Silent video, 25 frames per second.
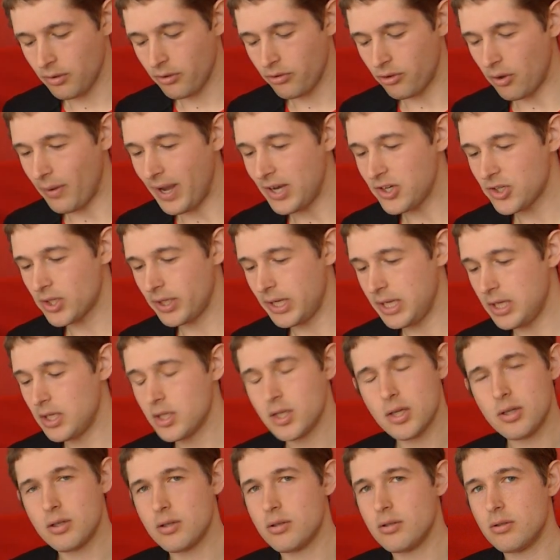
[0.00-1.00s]
So
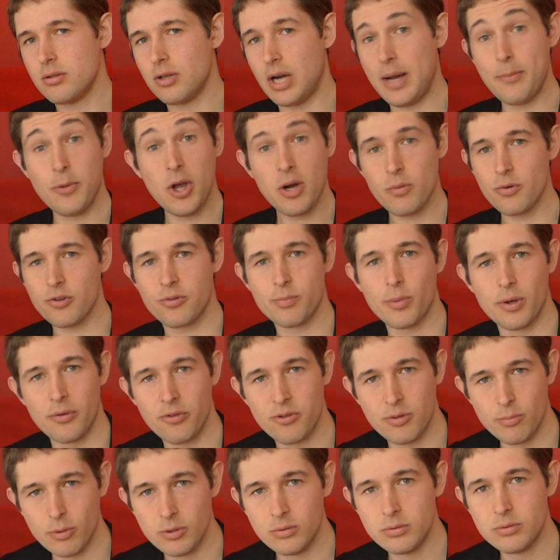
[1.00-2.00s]
actually, I'm not
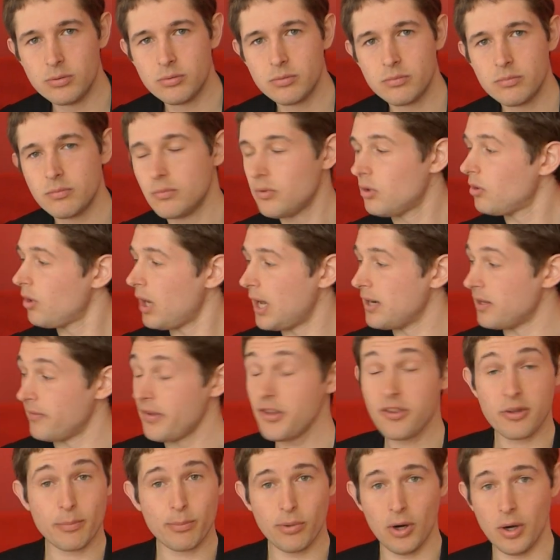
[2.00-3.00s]
responsible. Under
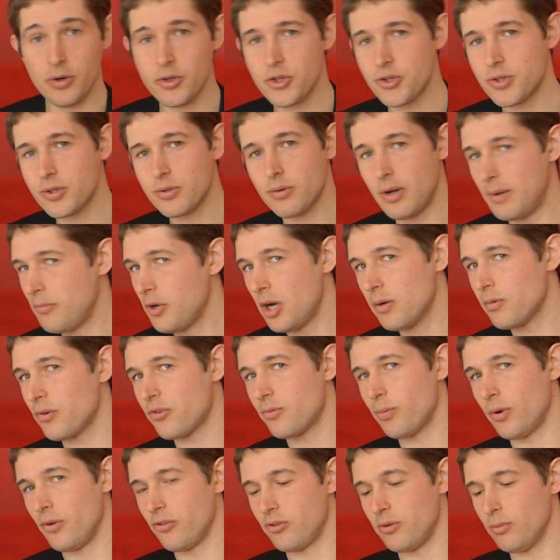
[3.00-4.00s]
this approach, I'm not
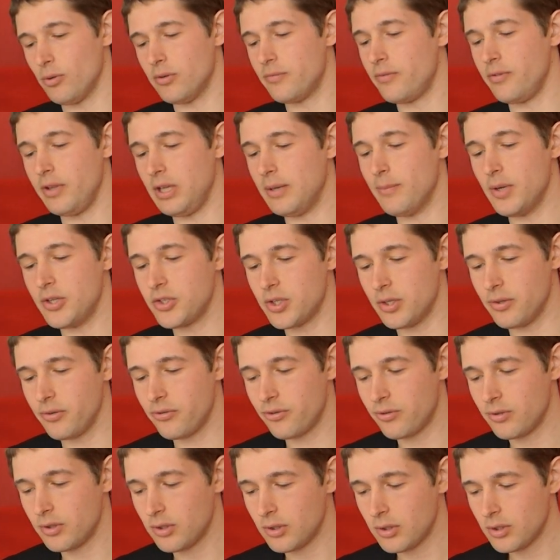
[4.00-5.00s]
responsible for the
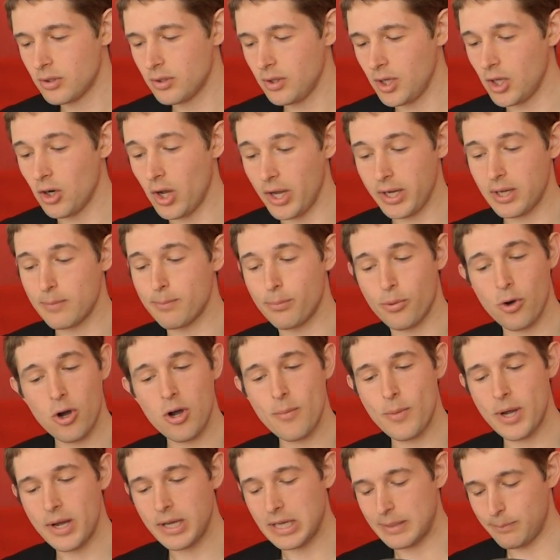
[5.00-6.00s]
emissions, and I can
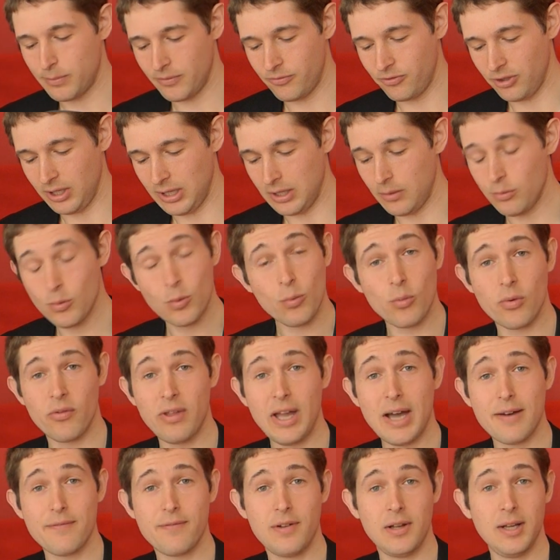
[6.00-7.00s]
boil my cup of tea
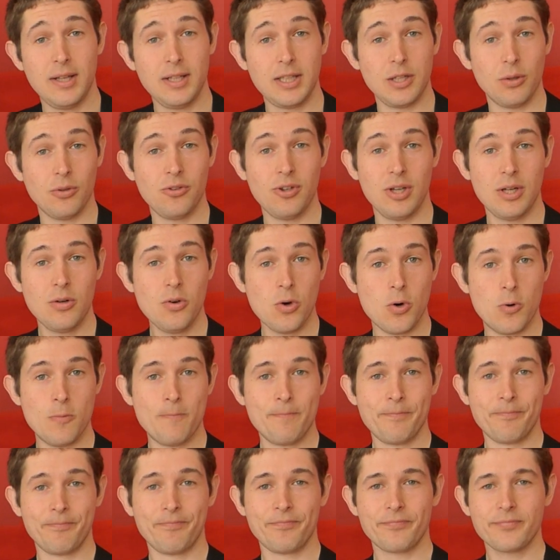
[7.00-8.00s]
without feeling guilty at
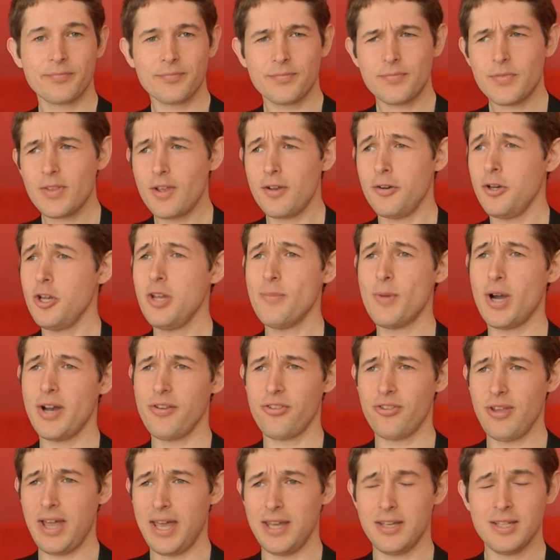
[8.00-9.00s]
all. Now you
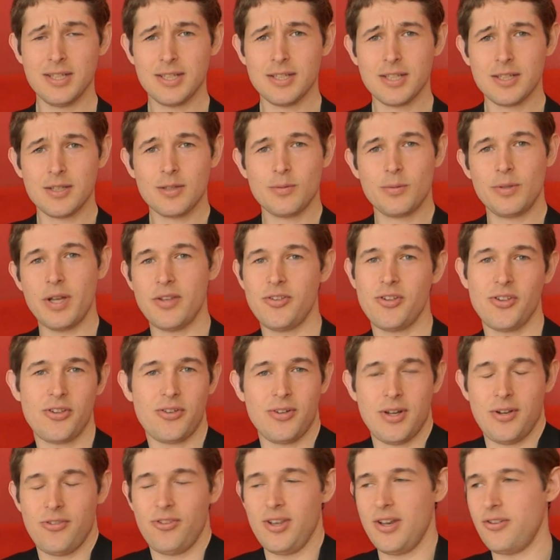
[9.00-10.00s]
might say, well, it's
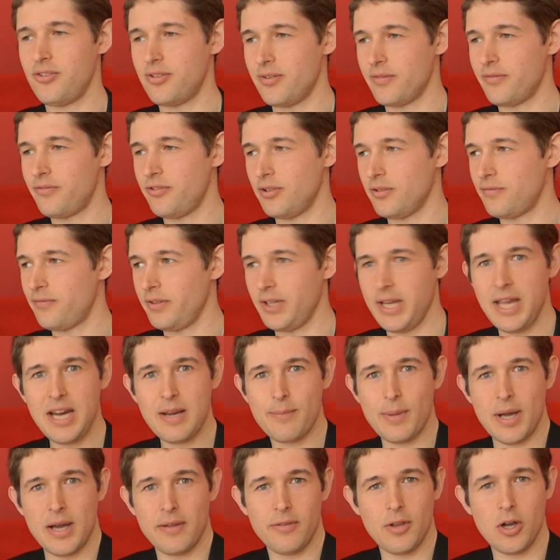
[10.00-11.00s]
just an incentive to
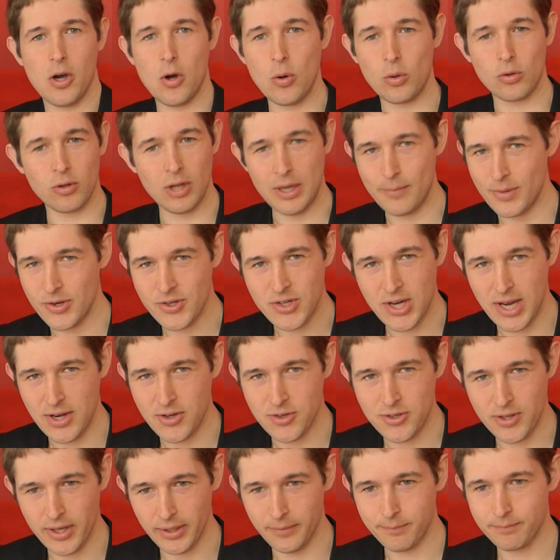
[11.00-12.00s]
forget about the whole climate
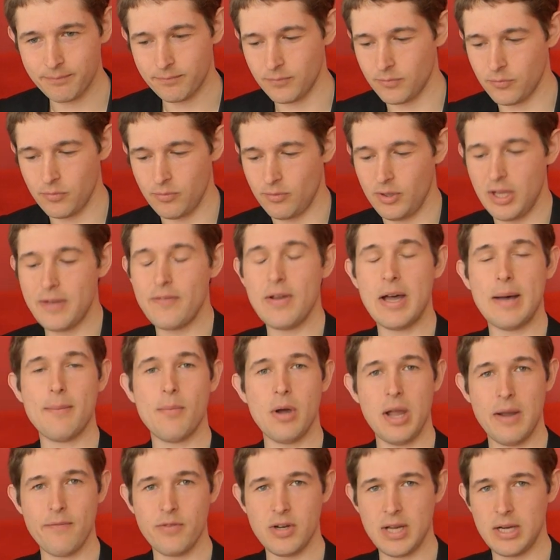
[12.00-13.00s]
change thing, live
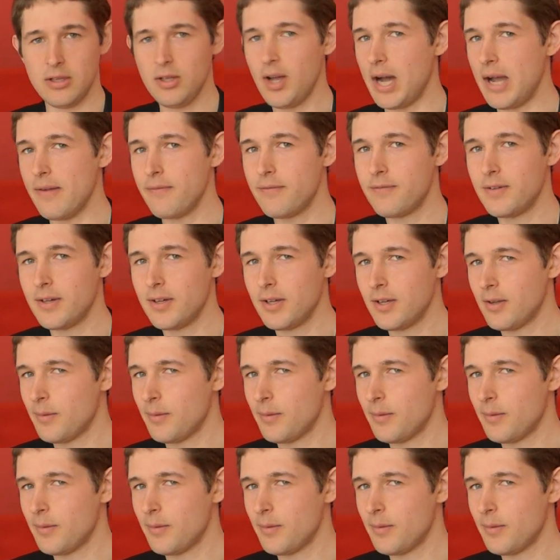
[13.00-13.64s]
out my everyday life.